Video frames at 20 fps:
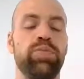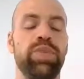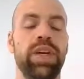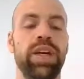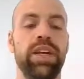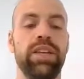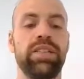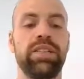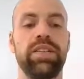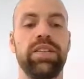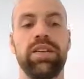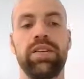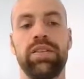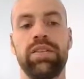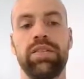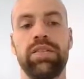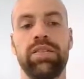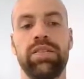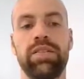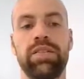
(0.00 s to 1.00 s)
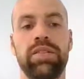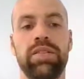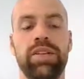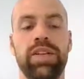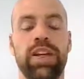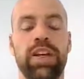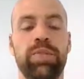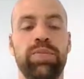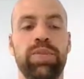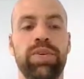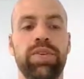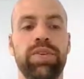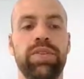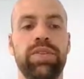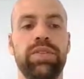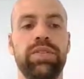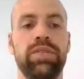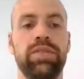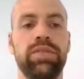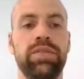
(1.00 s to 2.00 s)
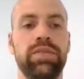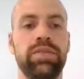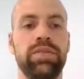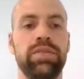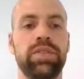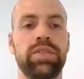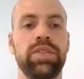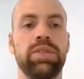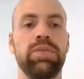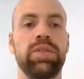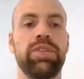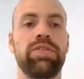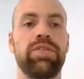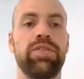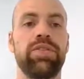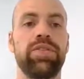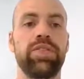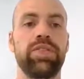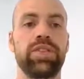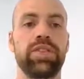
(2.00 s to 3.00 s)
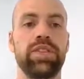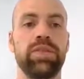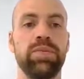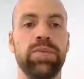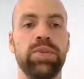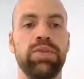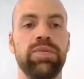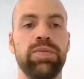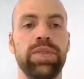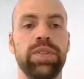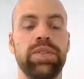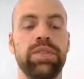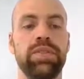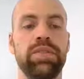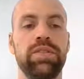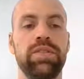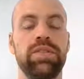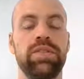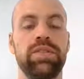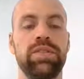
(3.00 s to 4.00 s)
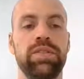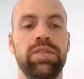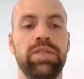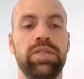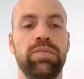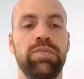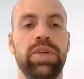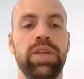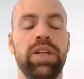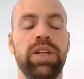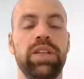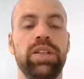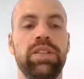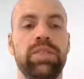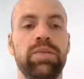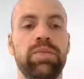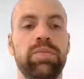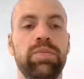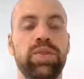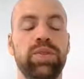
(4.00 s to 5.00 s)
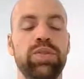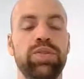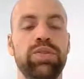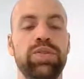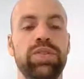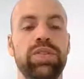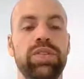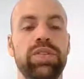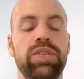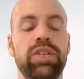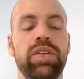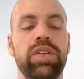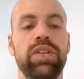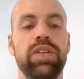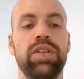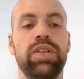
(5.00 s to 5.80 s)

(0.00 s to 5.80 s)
passing an iPoint. So we have a physical movement, a pallet moves